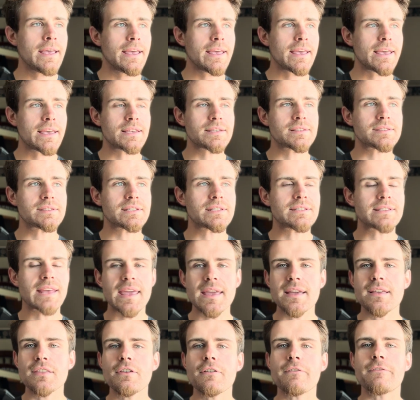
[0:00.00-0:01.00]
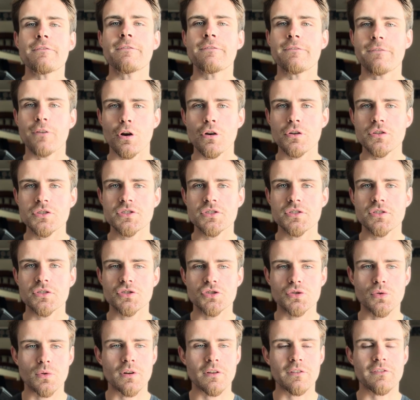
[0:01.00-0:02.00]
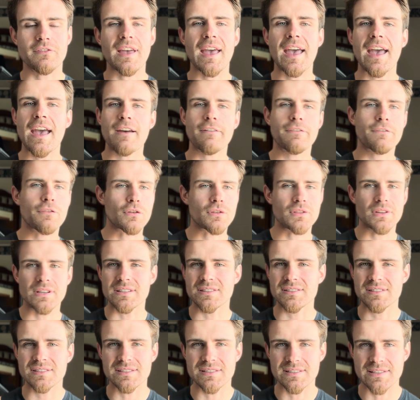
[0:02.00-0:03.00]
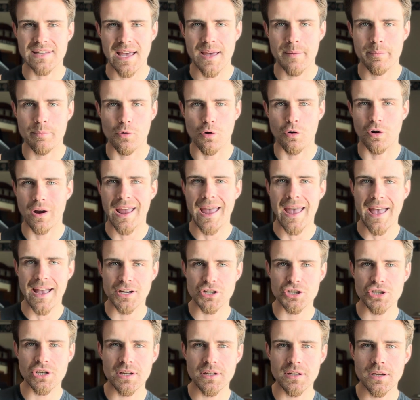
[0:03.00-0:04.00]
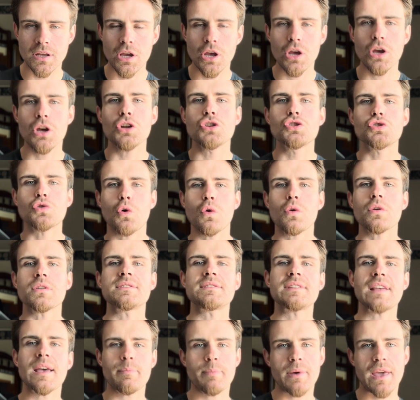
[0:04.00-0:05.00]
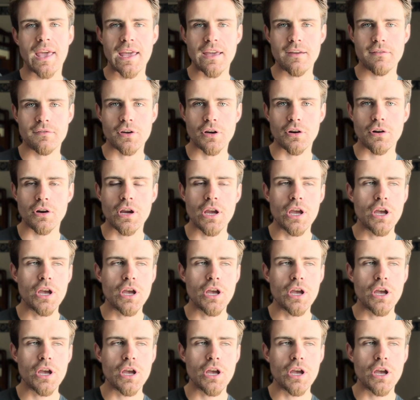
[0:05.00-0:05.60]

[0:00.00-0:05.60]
is take the first sort of effortless step or action towards that behavior.